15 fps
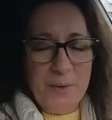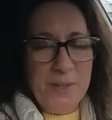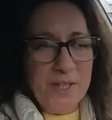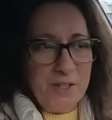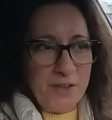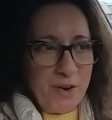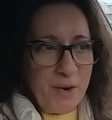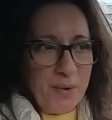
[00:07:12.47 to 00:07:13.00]
flew
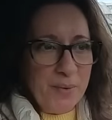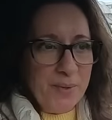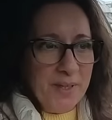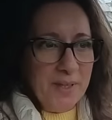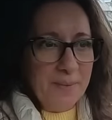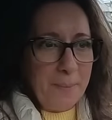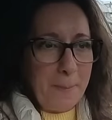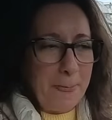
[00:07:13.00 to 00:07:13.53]
the
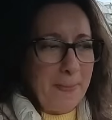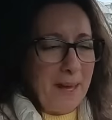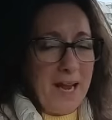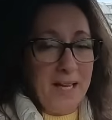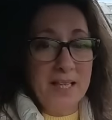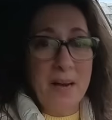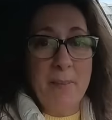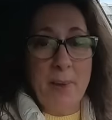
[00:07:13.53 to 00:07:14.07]
drone
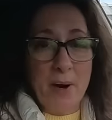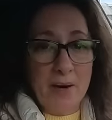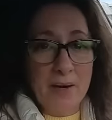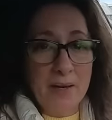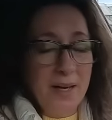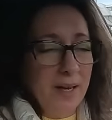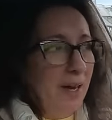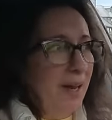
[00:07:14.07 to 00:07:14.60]
at a
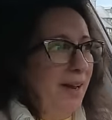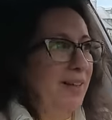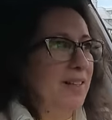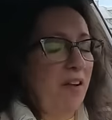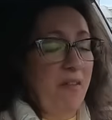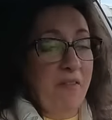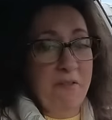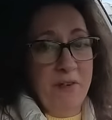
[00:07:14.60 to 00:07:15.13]
park,
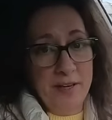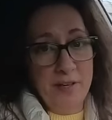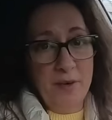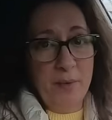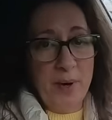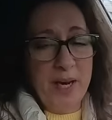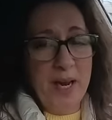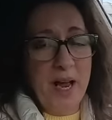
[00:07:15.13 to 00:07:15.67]
and farther
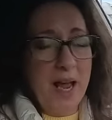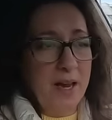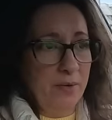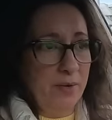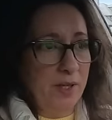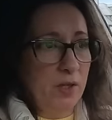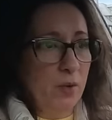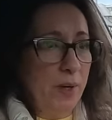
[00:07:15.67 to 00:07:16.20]
away, I
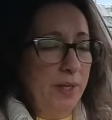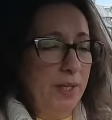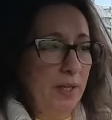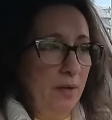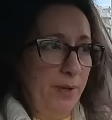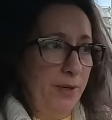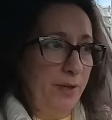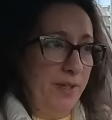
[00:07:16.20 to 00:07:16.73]
reached 1
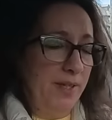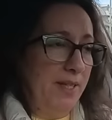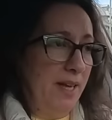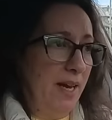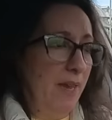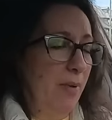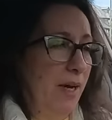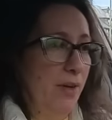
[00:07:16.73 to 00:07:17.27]
kilometer this
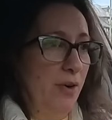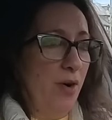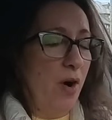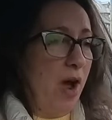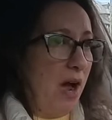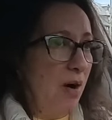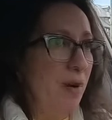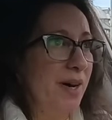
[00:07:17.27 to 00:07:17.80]
time. I don't know
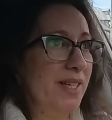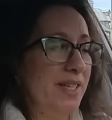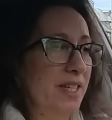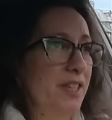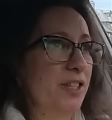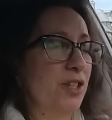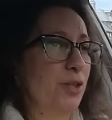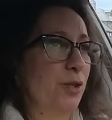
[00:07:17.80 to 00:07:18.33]
how I
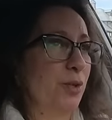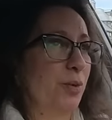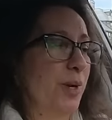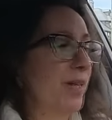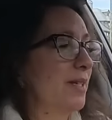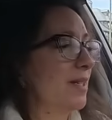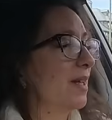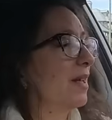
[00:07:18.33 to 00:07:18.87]
dared to do
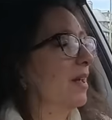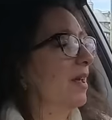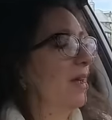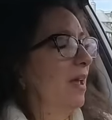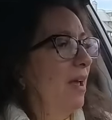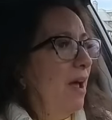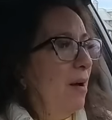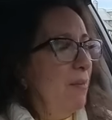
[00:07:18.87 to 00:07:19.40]
it,
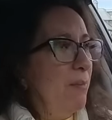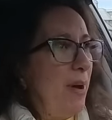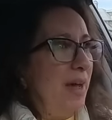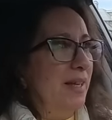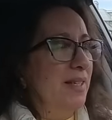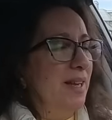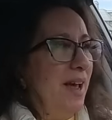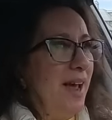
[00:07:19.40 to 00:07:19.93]

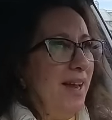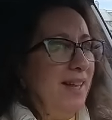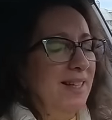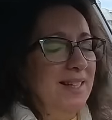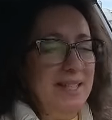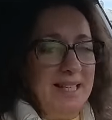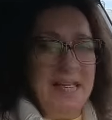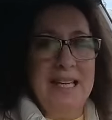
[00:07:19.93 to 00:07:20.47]
but I
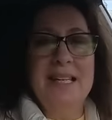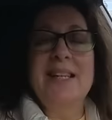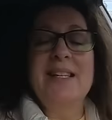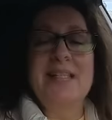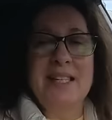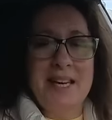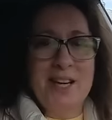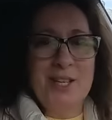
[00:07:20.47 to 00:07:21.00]

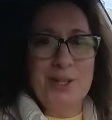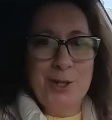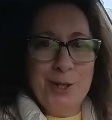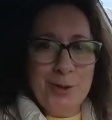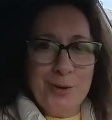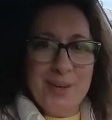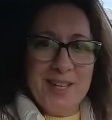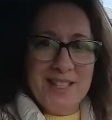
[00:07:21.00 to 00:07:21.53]
did dare to
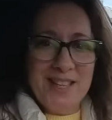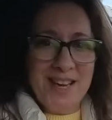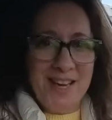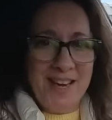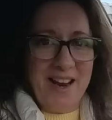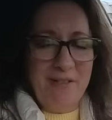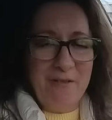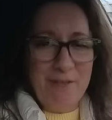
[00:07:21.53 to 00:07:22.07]
do it,
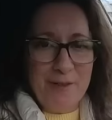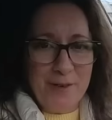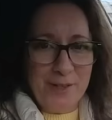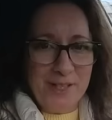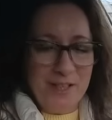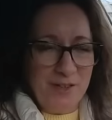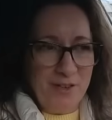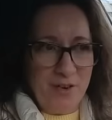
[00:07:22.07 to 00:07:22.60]
and I
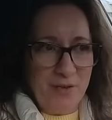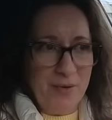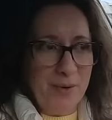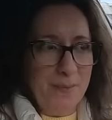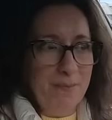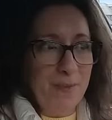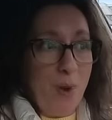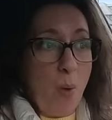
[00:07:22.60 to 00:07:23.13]
flew the
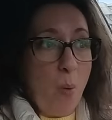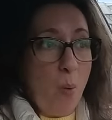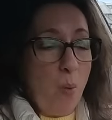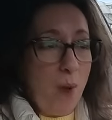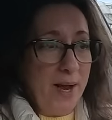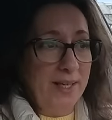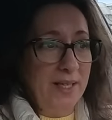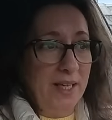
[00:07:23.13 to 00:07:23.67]
drone
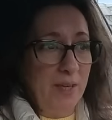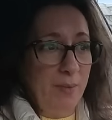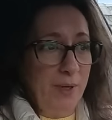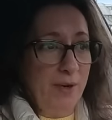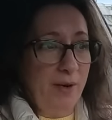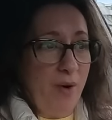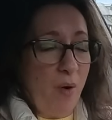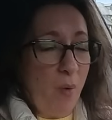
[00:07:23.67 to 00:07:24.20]
1
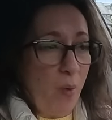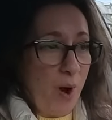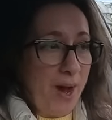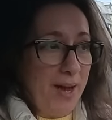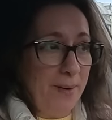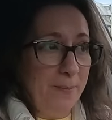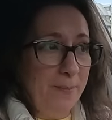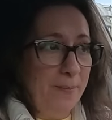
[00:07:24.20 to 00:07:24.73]
kilometer
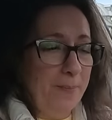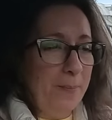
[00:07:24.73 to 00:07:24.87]
away